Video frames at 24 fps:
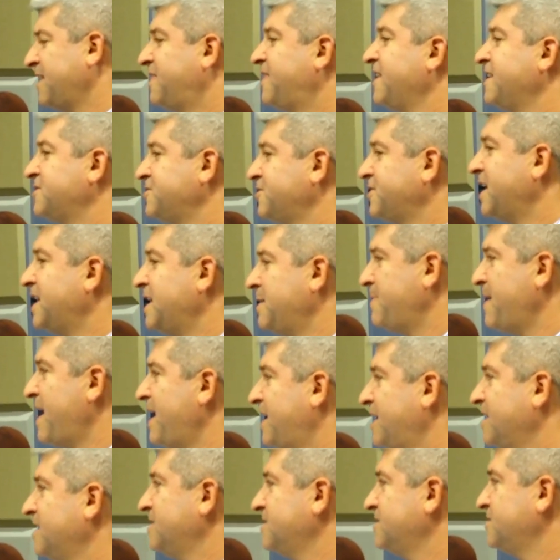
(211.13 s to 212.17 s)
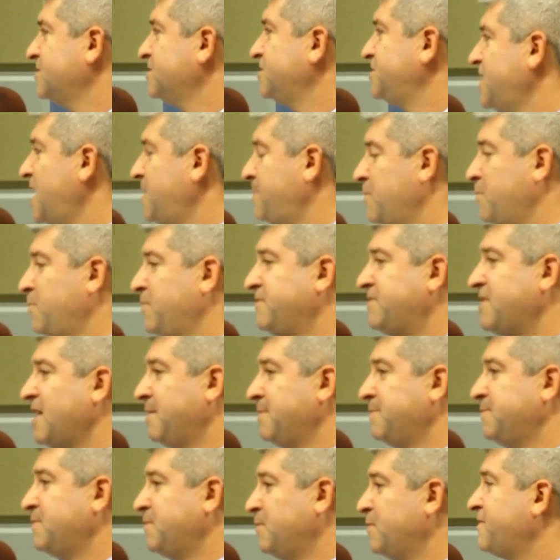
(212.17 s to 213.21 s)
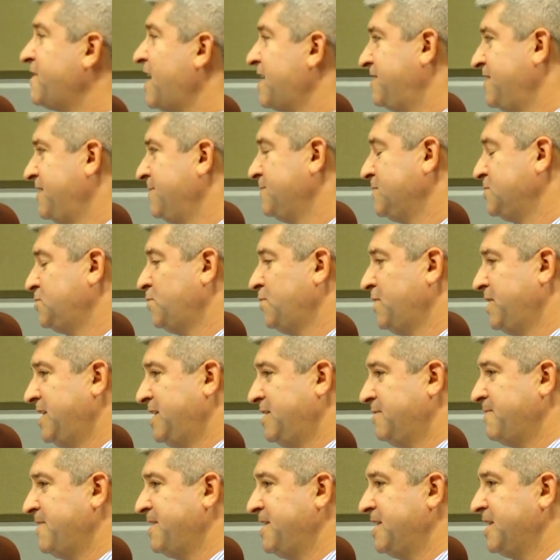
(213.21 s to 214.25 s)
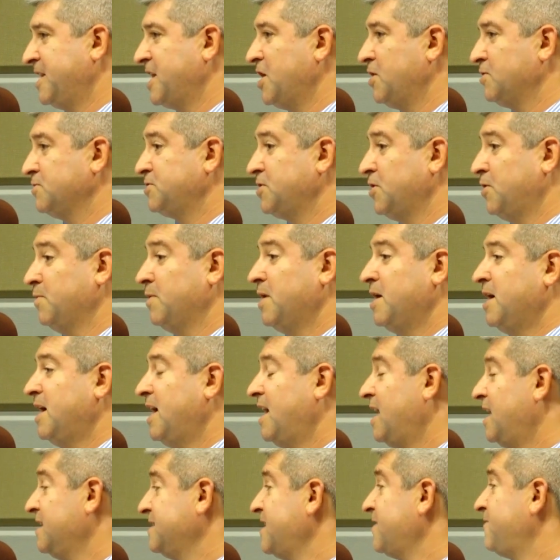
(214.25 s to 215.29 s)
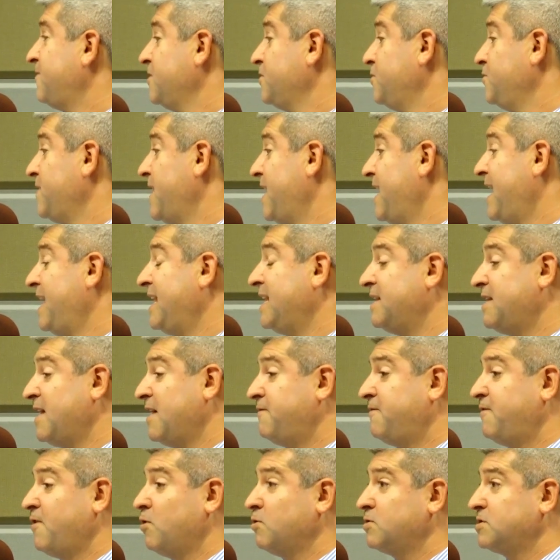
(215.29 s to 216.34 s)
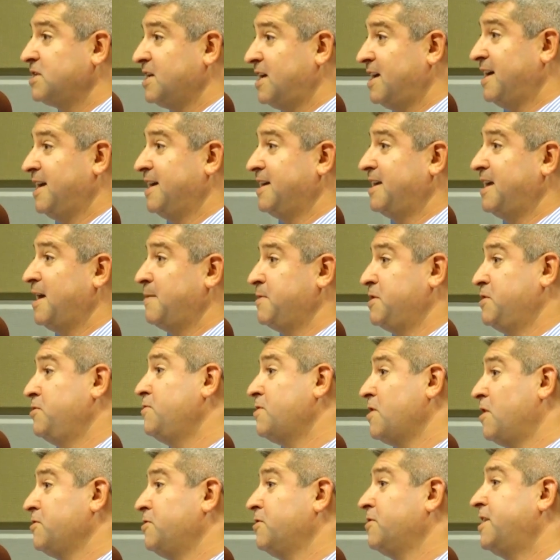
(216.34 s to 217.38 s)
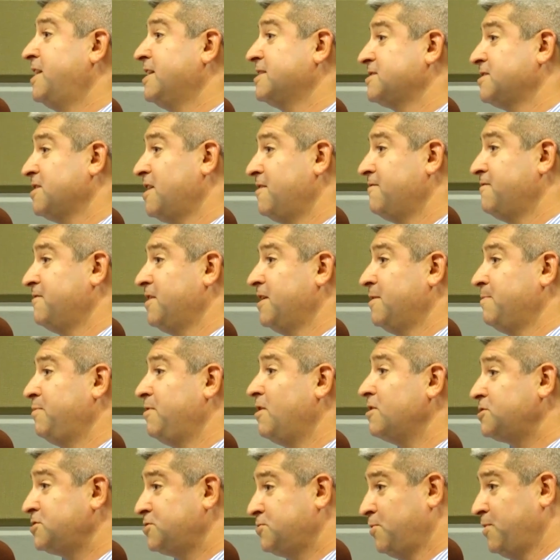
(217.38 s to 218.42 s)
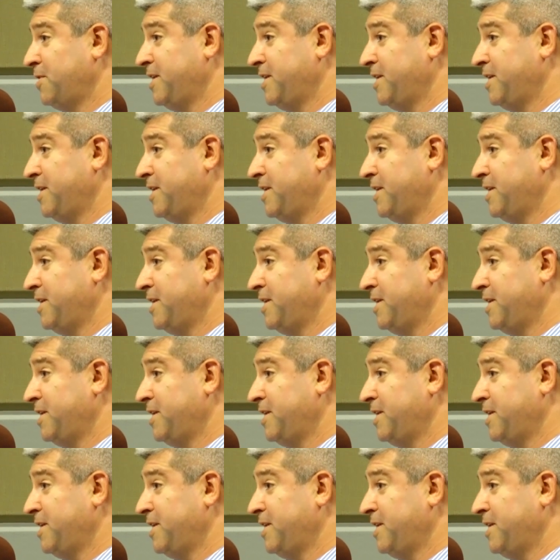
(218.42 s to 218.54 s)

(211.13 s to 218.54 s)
things are getting back into good shape, and we've got the inventory in and ready to go. So definitely do that. And if folks, your kids love the plush toy.